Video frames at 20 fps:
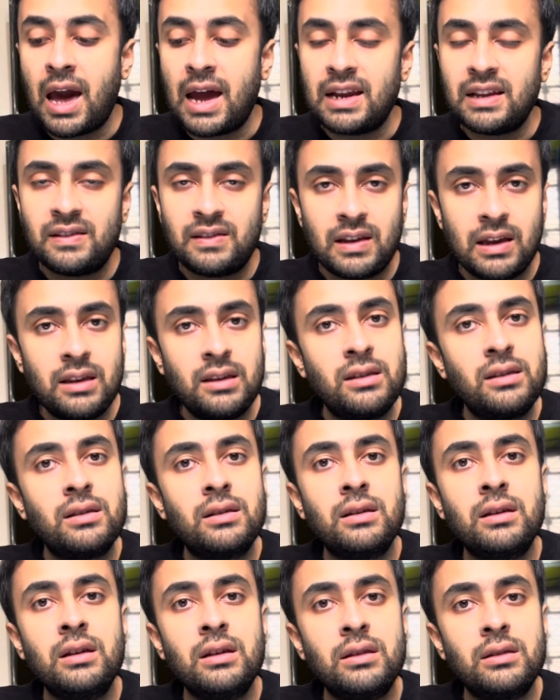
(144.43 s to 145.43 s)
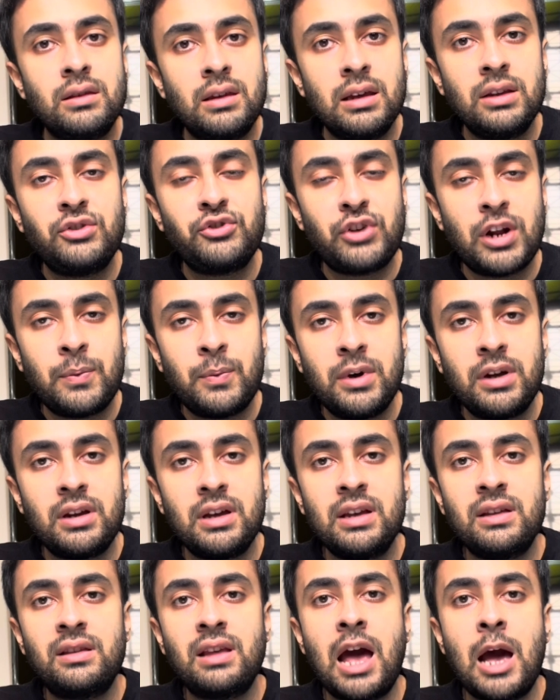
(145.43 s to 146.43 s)
And since this
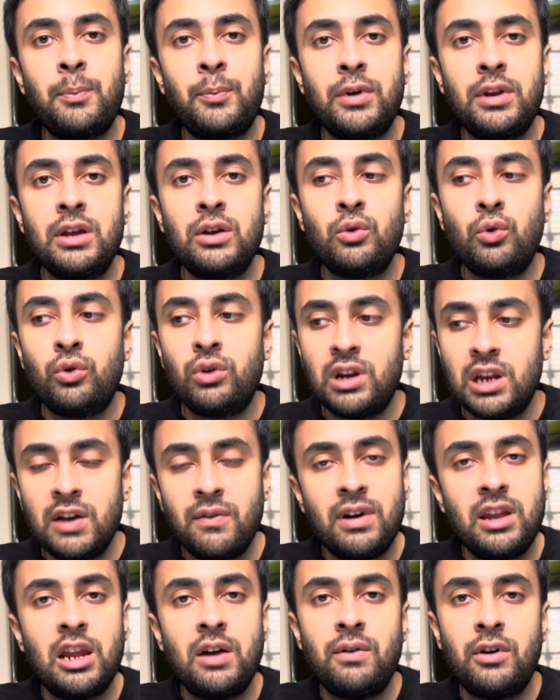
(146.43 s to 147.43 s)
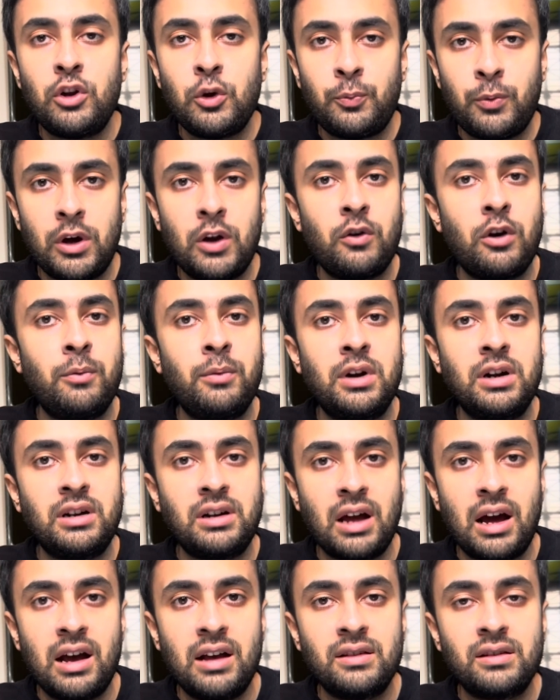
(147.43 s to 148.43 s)
tremor is happening only whenever you perform
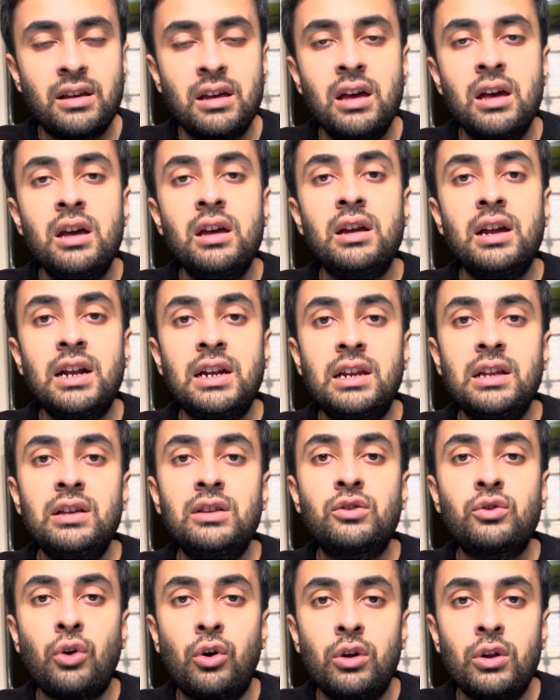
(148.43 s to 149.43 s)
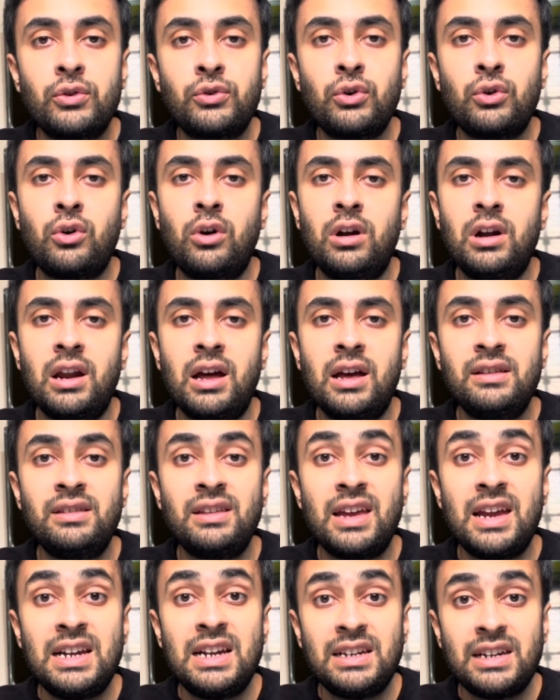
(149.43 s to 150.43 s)
a task, it is also called
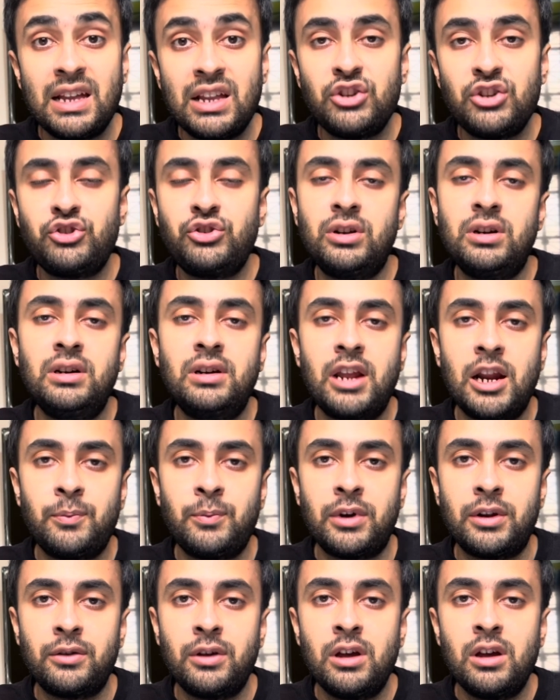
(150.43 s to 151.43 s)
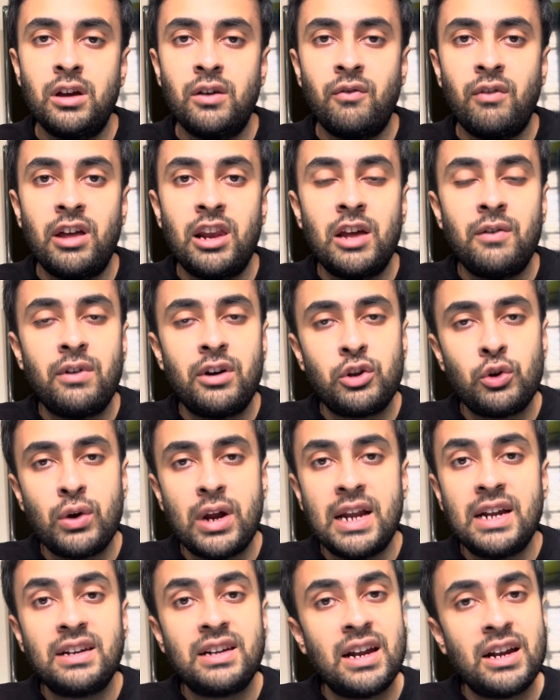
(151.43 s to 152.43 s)
as intentional tremor. Whenever you
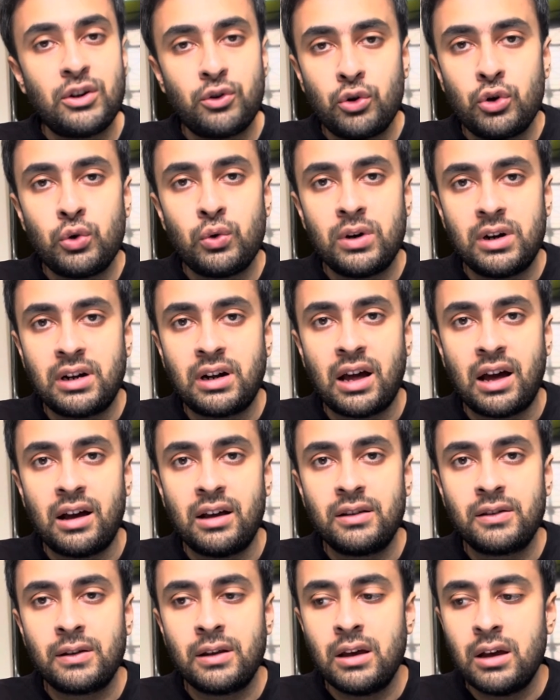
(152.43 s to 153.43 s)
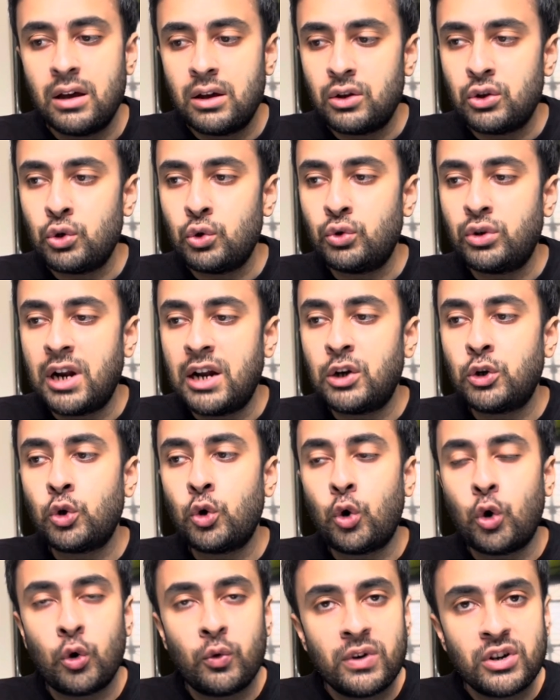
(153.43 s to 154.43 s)
intend to do a task, you tend
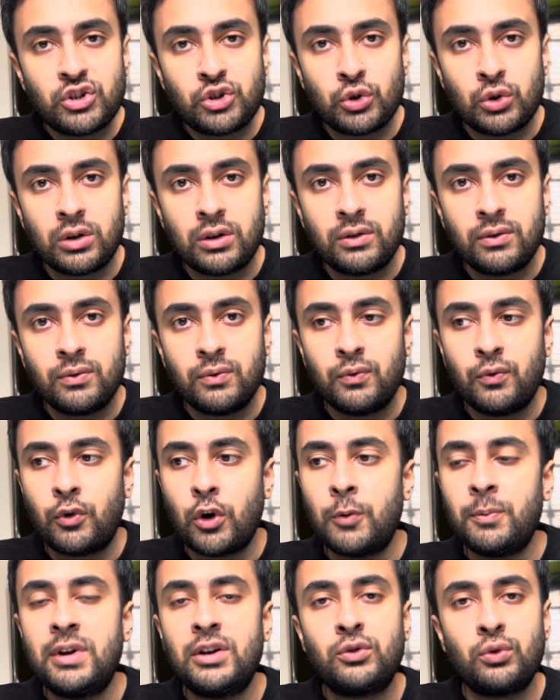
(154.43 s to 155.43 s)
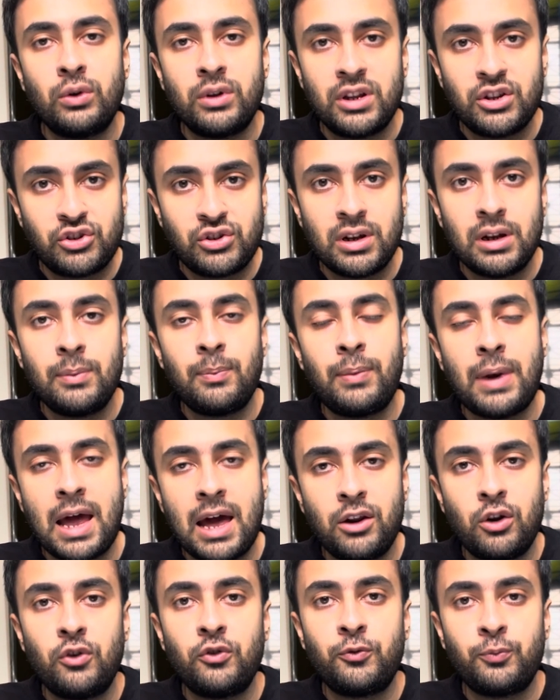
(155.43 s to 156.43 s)
to overshoot from its original
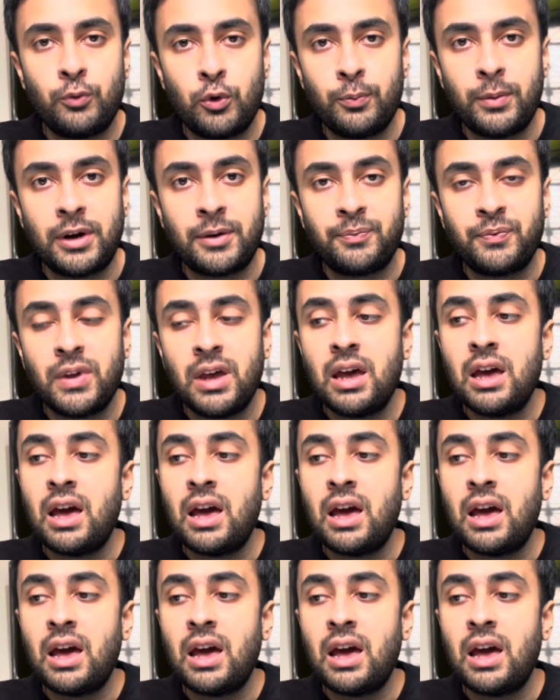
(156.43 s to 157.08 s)
plan of movement.